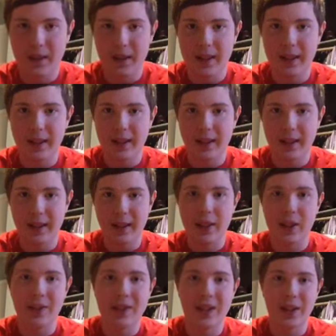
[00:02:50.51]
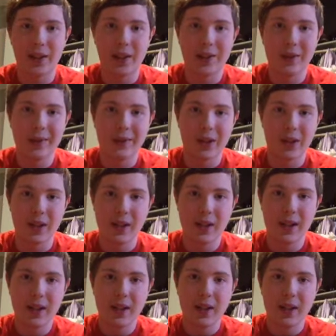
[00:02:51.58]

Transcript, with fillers: in the Legend of Zelda universe.